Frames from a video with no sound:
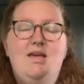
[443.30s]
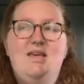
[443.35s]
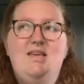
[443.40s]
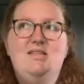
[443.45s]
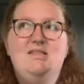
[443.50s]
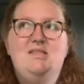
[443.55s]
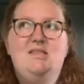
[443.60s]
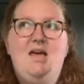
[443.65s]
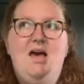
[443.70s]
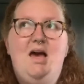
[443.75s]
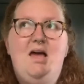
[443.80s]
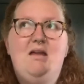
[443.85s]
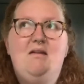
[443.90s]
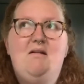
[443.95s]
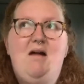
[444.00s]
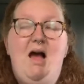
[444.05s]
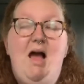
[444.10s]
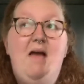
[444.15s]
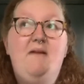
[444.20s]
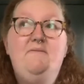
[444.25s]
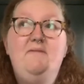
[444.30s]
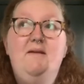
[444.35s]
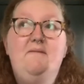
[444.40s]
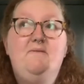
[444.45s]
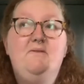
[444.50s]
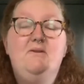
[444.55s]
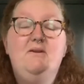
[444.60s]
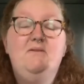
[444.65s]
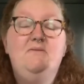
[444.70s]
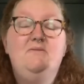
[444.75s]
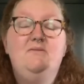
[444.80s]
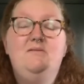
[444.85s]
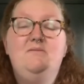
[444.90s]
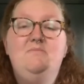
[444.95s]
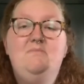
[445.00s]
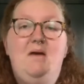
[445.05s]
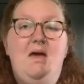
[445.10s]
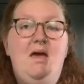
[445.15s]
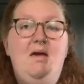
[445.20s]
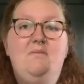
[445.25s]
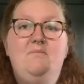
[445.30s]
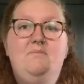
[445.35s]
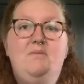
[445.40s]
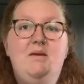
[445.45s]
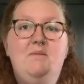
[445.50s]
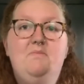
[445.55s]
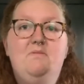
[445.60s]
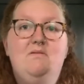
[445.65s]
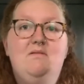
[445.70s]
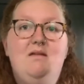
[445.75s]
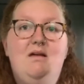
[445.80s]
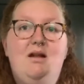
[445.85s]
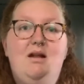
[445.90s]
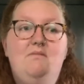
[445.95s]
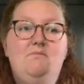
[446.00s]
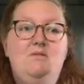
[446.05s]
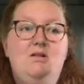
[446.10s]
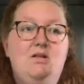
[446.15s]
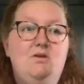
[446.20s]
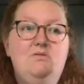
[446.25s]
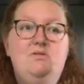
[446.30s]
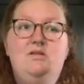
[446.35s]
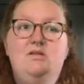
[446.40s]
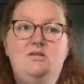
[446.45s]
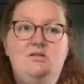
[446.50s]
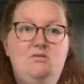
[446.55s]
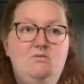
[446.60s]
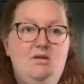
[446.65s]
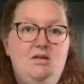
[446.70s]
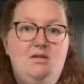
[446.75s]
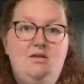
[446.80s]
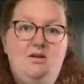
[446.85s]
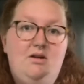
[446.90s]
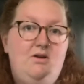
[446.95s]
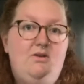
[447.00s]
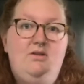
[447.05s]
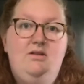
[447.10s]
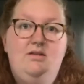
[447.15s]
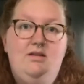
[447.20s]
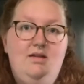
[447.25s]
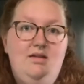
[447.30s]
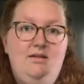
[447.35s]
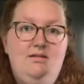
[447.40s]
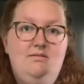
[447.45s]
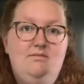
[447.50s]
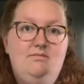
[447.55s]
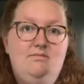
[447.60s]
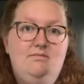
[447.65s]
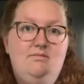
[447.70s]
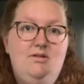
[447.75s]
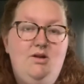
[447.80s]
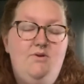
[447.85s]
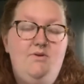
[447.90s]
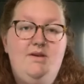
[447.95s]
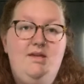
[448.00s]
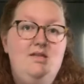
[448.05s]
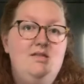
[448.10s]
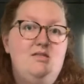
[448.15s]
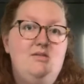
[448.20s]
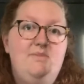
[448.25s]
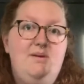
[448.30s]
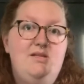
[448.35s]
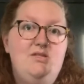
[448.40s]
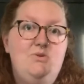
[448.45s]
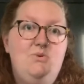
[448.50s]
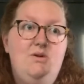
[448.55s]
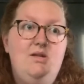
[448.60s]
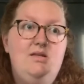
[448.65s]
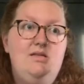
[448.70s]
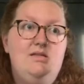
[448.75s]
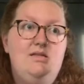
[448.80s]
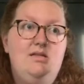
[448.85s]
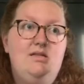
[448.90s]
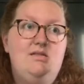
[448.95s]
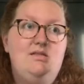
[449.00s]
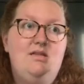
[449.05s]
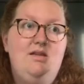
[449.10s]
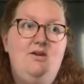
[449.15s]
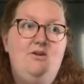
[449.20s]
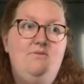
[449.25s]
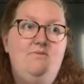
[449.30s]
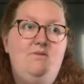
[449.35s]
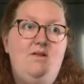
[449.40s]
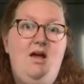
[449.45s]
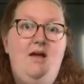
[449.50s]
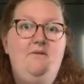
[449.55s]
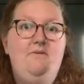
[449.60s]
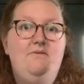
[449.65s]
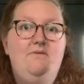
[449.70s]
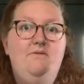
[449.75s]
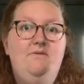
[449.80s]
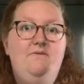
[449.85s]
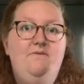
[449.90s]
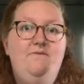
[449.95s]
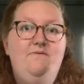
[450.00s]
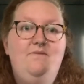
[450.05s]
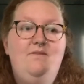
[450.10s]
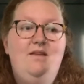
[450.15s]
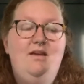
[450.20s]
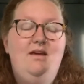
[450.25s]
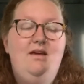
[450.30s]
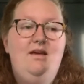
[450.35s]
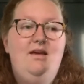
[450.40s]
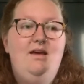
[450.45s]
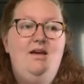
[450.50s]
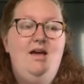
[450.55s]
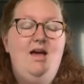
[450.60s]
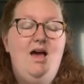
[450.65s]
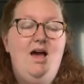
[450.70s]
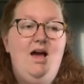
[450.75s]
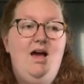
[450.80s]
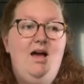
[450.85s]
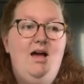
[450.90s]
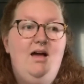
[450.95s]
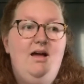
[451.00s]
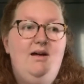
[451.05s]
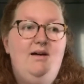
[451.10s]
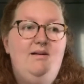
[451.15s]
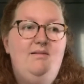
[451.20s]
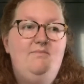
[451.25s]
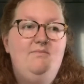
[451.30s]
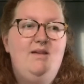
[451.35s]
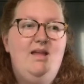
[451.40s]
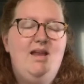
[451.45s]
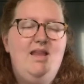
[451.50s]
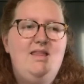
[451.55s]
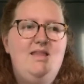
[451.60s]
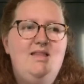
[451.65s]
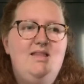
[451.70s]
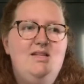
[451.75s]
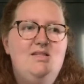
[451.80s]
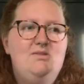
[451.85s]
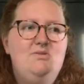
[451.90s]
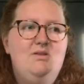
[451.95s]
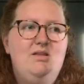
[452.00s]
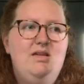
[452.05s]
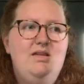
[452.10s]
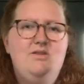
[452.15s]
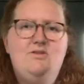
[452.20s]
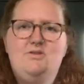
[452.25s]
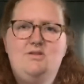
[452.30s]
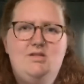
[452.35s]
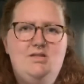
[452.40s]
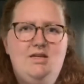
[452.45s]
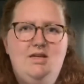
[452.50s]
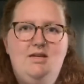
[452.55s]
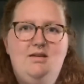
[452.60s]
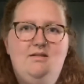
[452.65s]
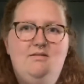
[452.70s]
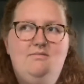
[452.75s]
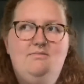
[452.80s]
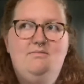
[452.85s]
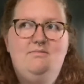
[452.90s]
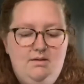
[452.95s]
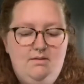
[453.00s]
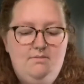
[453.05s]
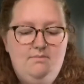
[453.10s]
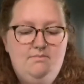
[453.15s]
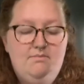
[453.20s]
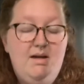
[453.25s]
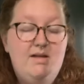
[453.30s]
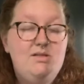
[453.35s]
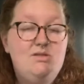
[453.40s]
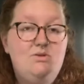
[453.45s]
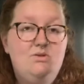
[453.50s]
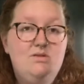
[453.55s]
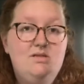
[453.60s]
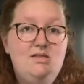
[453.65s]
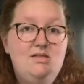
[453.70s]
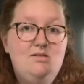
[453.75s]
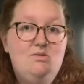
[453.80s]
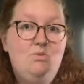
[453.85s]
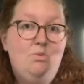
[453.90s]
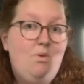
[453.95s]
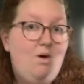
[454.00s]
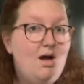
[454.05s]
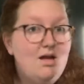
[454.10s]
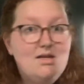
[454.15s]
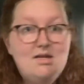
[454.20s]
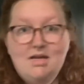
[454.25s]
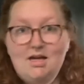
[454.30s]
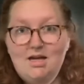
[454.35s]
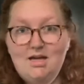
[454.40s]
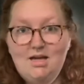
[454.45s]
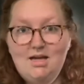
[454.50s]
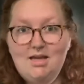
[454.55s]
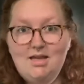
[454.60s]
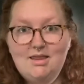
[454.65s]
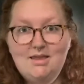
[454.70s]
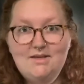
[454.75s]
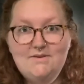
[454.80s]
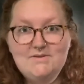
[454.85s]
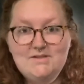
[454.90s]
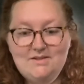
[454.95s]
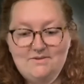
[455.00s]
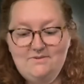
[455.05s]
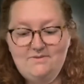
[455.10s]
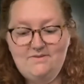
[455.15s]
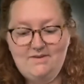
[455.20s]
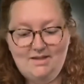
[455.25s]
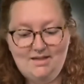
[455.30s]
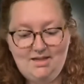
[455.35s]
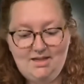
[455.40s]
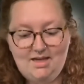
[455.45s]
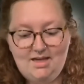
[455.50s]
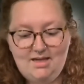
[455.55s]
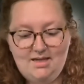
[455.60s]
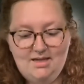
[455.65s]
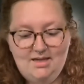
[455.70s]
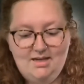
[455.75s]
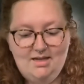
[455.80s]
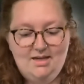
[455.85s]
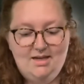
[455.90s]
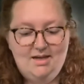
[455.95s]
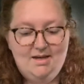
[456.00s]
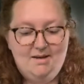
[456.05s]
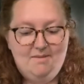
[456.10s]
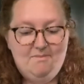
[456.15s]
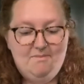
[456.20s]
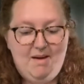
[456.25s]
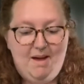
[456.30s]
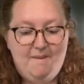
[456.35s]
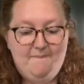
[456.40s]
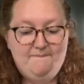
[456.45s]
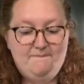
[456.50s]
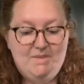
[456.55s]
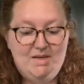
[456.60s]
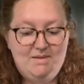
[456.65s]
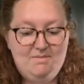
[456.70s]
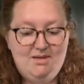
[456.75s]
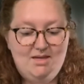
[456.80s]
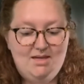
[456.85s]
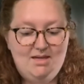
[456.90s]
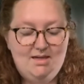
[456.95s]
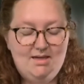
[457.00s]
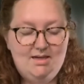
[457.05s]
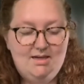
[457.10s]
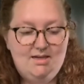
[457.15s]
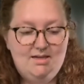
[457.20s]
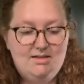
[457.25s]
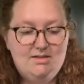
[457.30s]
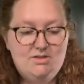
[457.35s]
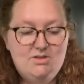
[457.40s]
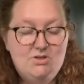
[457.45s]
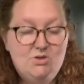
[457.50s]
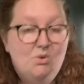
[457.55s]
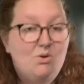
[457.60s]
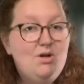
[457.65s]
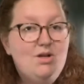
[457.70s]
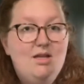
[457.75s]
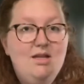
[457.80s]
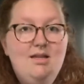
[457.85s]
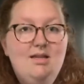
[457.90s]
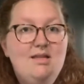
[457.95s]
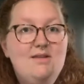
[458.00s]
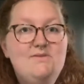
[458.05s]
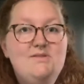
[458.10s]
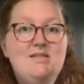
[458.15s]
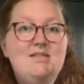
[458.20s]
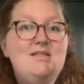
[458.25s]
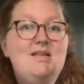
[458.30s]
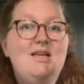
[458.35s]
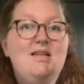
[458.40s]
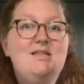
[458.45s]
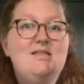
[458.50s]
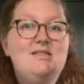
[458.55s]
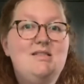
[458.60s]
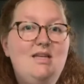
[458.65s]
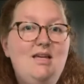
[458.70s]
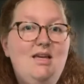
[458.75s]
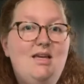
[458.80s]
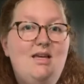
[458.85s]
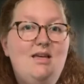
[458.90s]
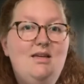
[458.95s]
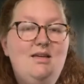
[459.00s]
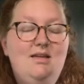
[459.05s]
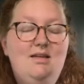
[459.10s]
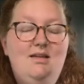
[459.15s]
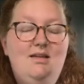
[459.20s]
is that I've never even met people that I'm closest with currently, going into my 26th year of life. And I think that's really interesting. My soul sis Wanda lives in Philly. My BB Jordan lives in Tennessee.